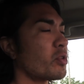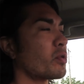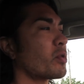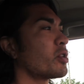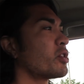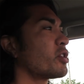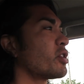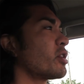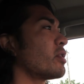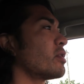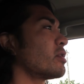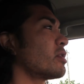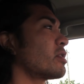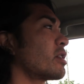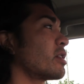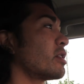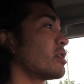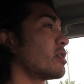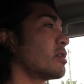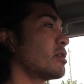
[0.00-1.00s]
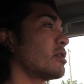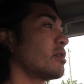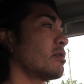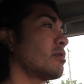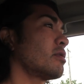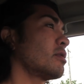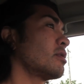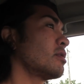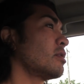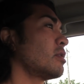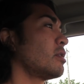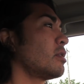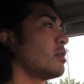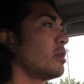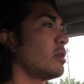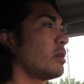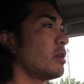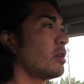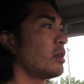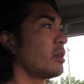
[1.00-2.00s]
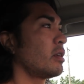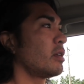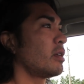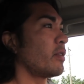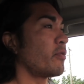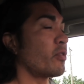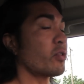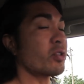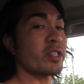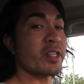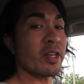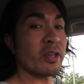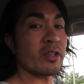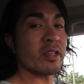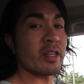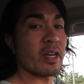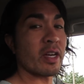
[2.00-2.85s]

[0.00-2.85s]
to Nora Jones, because if you're skilled